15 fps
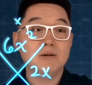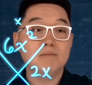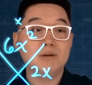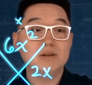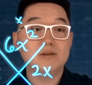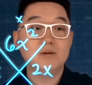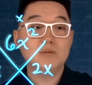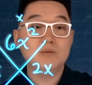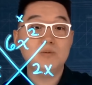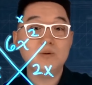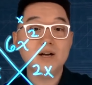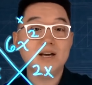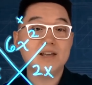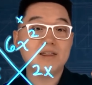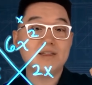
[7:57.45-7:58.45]
but the
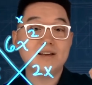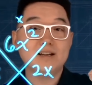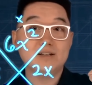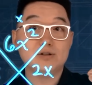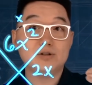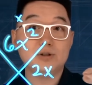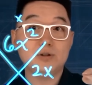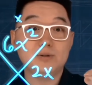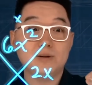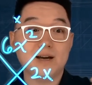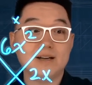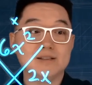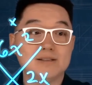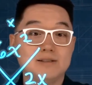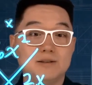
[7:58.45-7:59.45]
width is
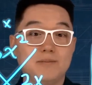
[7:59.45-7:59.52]
2x.